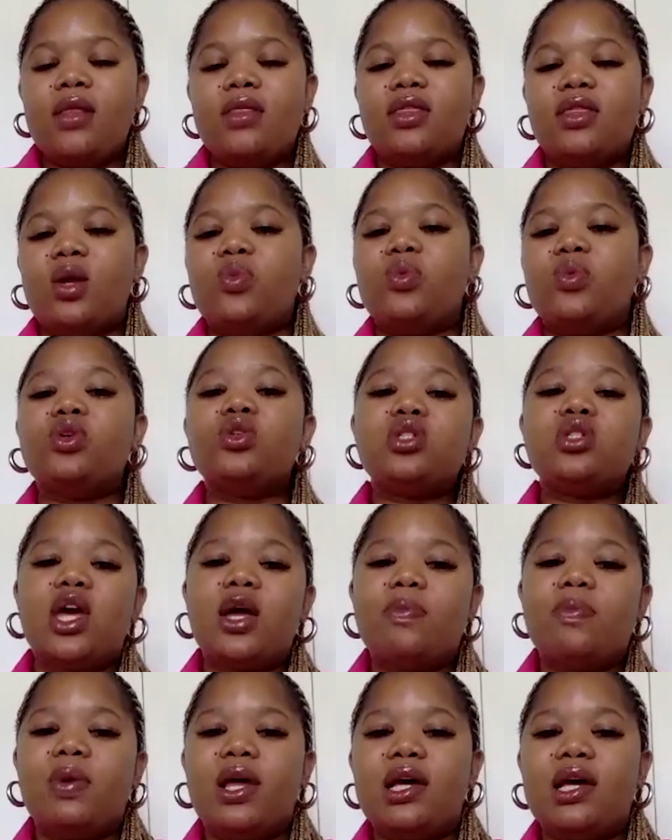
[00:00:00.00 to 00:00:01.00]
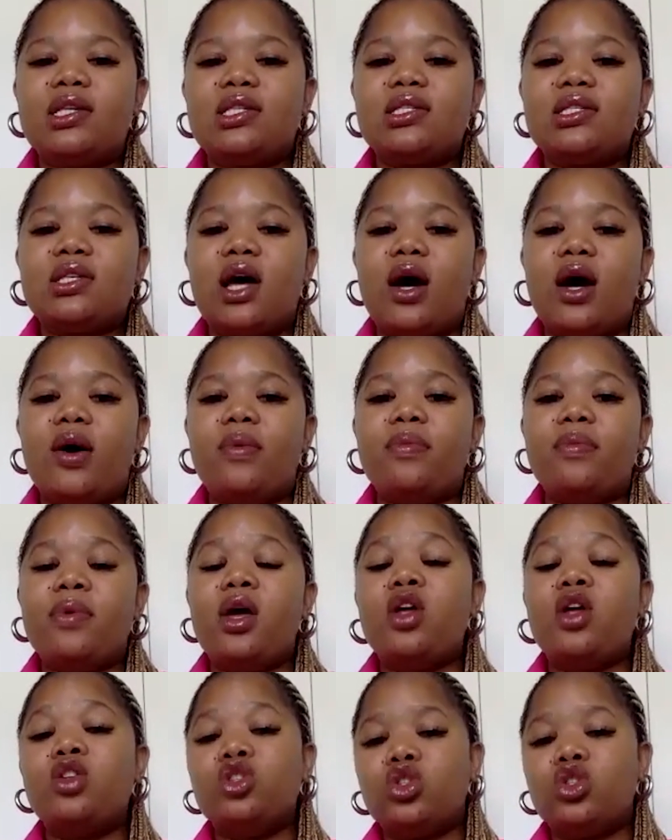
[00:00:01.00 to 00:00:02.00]
that will take place um,
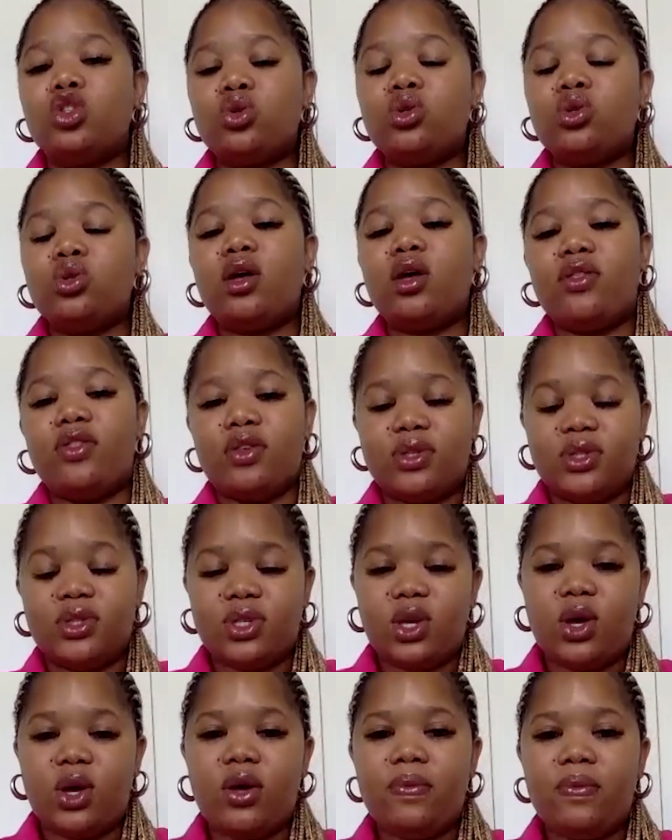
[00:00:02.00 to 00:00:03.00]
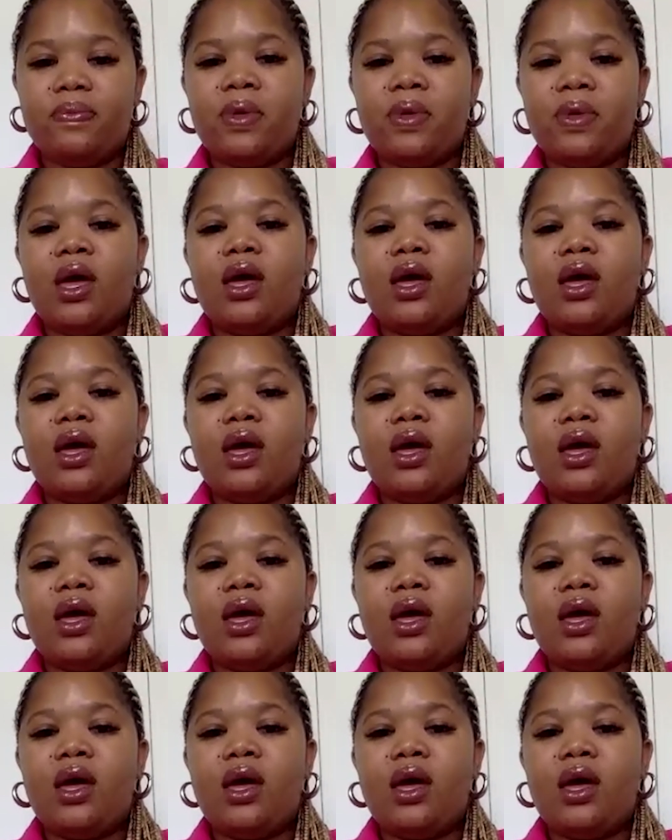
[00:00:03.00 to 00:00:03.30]
in June this year.